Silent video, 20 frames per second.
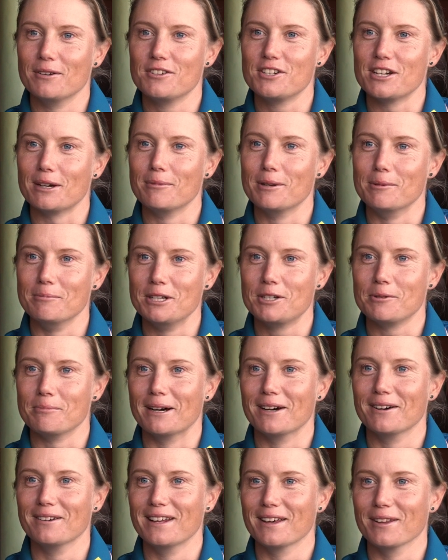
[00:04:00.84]
of Shabnam
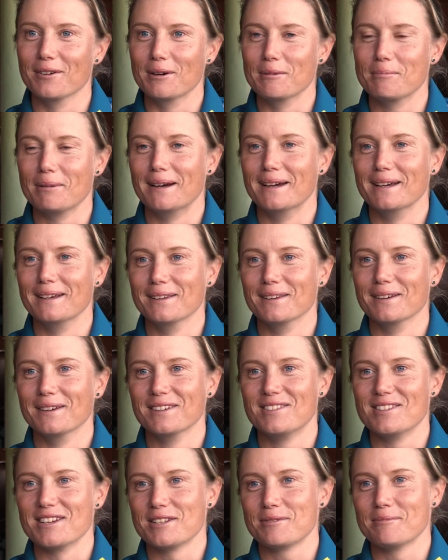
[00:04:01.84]
Ismail. Now that we're playing
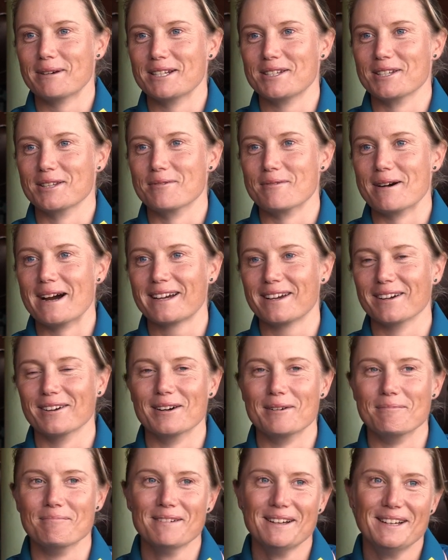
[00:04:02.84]
a Test match at the
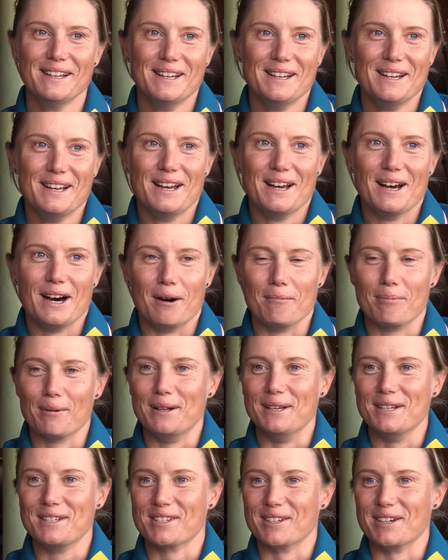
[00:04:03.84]
Wacker, I'm
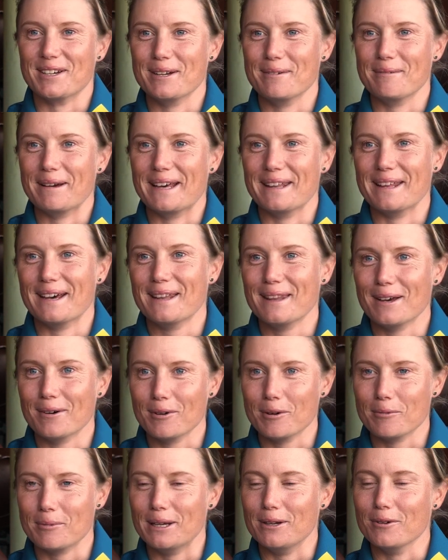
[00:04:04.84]
pretty excited about that. That
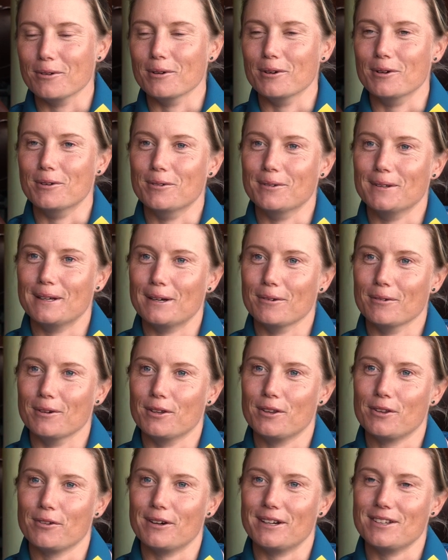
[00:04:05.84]
would have been a
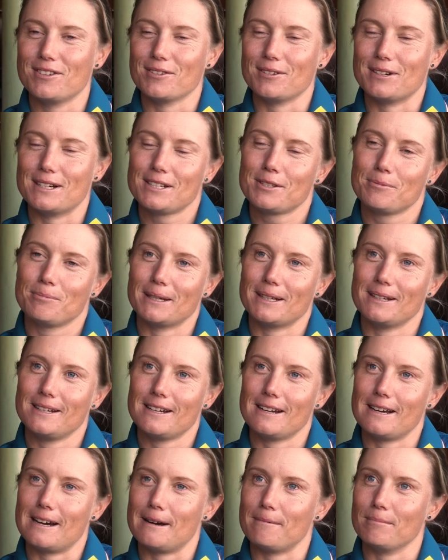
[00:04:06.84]
real threat to us. But
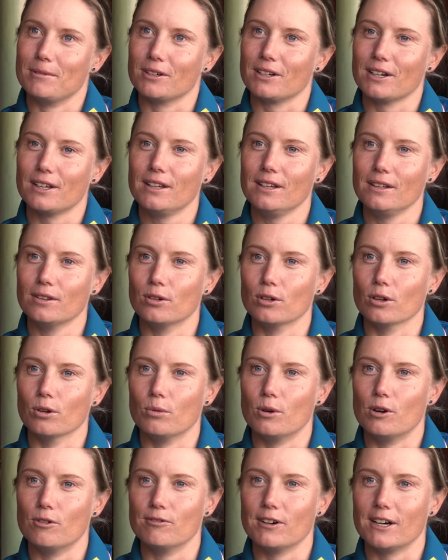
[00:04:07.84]
look, I think Laura
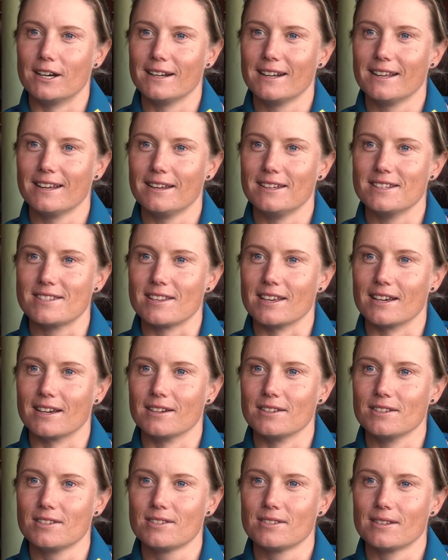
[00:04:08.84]
Walbart, hands
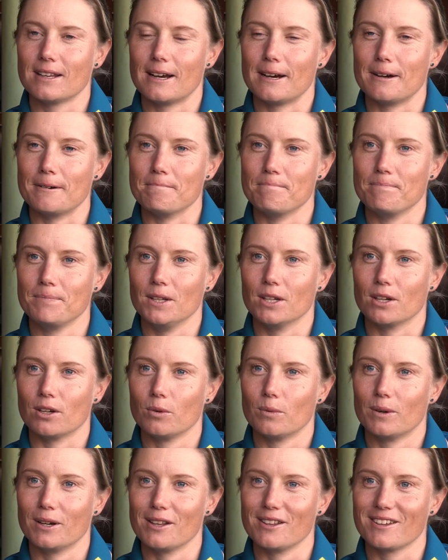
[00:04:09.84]
down, is
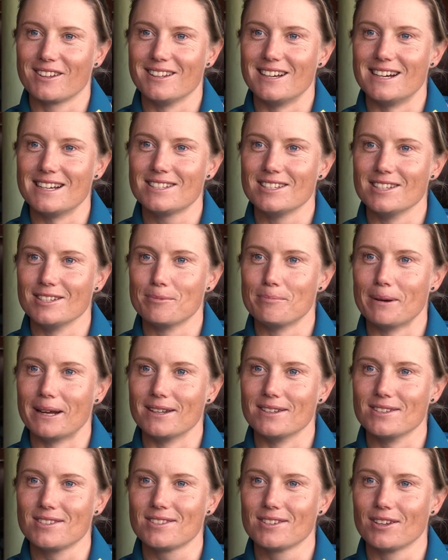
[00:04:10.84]
one of the classiest
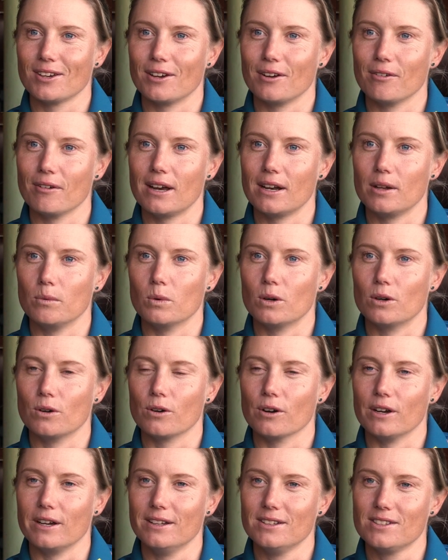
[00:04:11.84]
batters going around in world
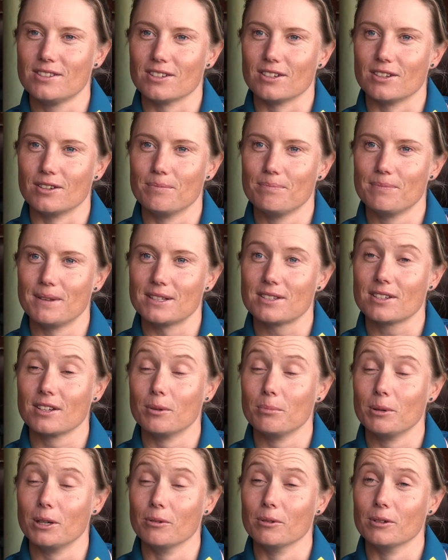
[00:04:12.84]
cricket. So that's going
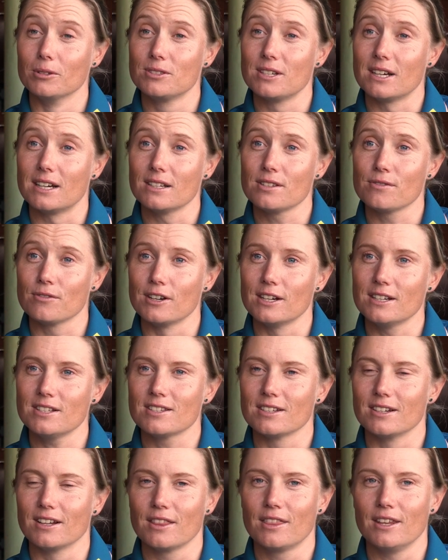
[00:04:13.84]
to be a real task for
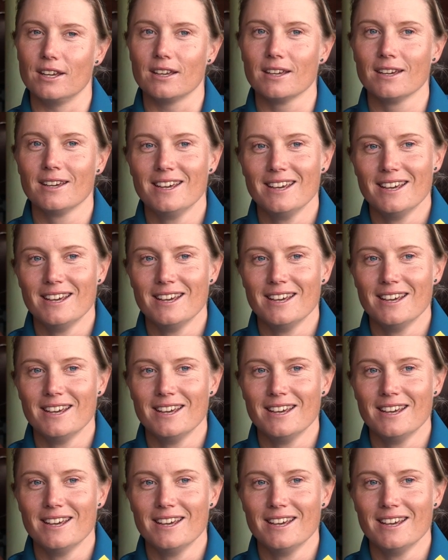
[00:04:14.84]
us. And I think